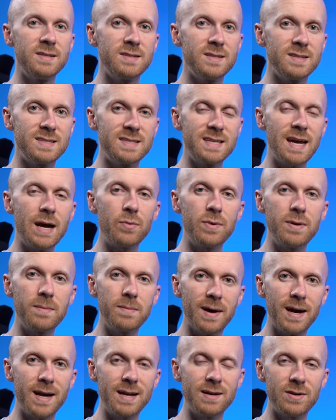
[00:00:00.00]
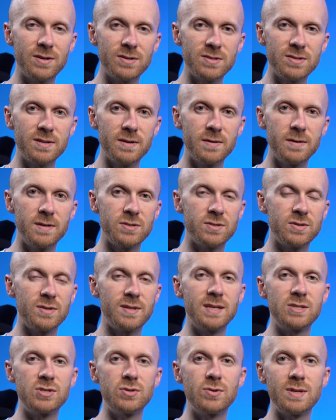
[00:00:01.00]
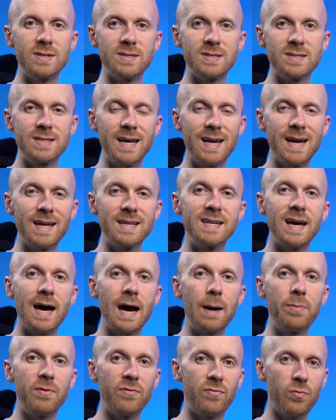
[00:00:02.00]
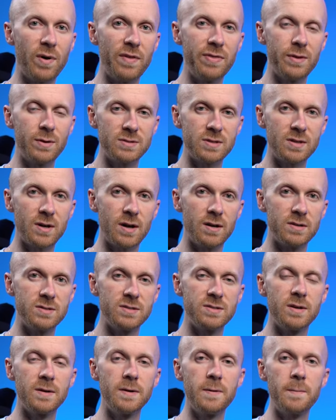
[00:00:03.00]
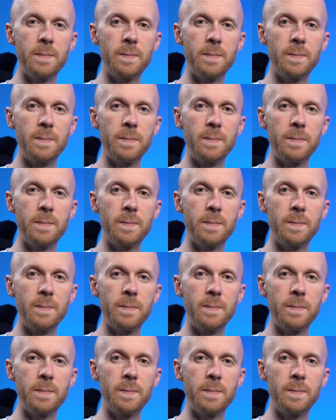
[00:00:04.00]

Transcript: to set reminders so that you can stay on top of when those cards